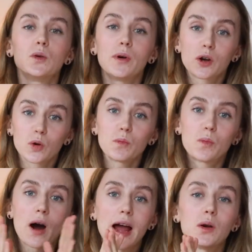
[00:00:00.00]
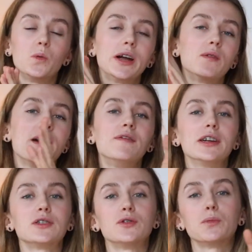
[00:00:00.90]
So by group by, we are
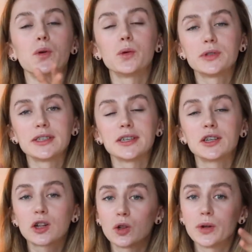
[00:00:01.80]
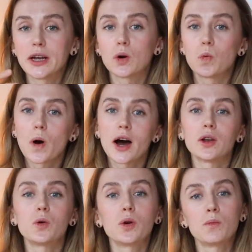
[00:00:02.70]
referring to the process including one
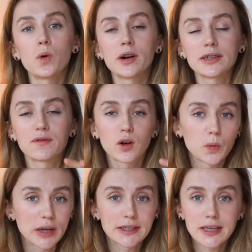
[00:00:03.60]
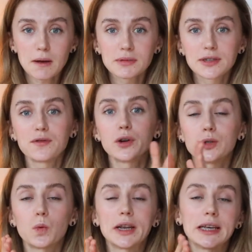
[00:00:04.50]
or more following steps. The
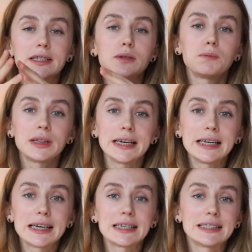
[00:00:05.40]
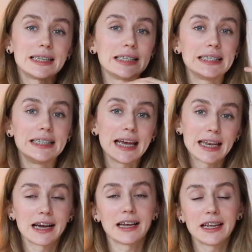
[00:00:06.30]
first one is splitting the
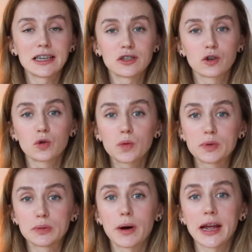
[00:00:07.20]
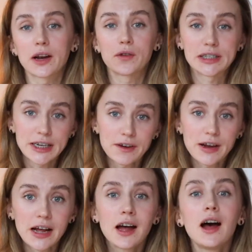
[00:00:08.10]
data into groups by criteria.